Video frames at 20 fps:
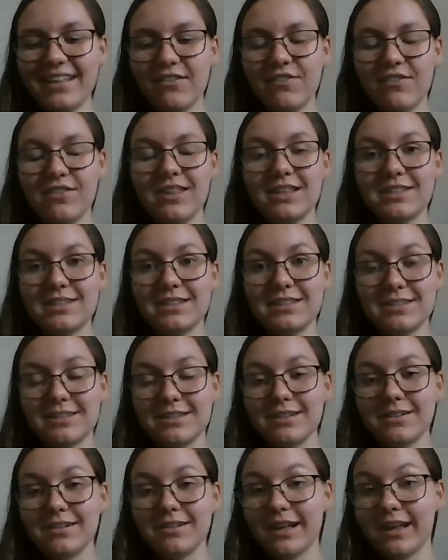if this
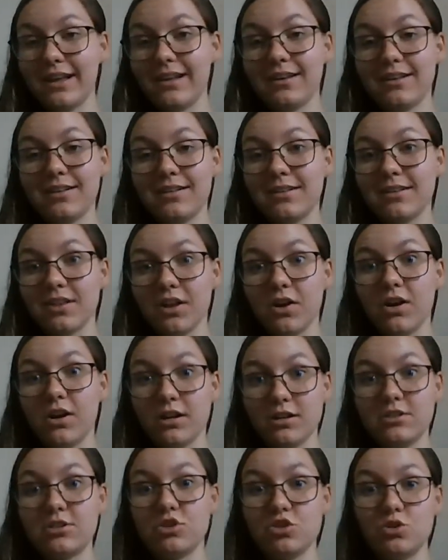is like the
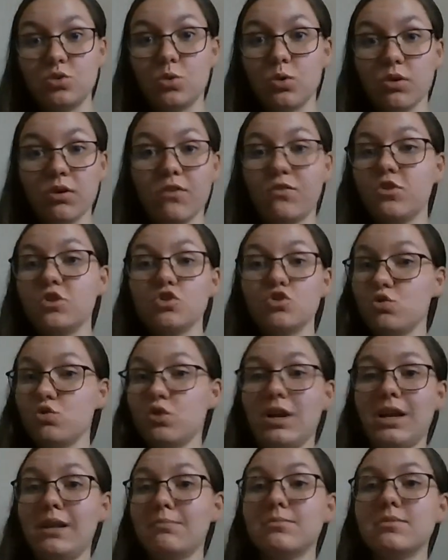haunted tour of your
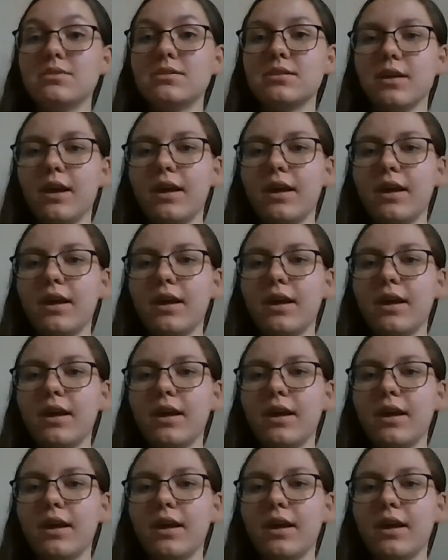dreams,